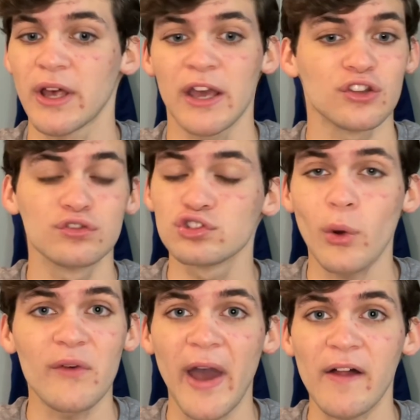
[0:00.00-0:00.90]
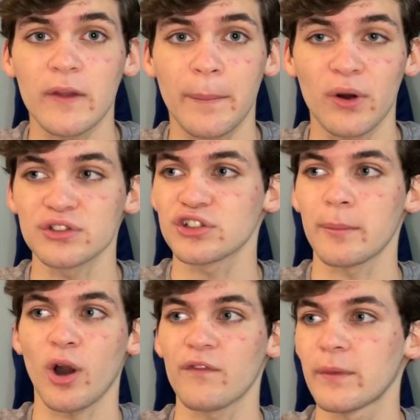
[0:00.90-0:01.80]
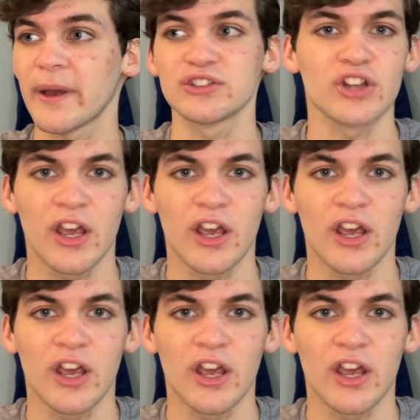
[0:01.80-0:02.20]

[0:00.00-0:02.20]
You still have Alec Burks coming off the bench.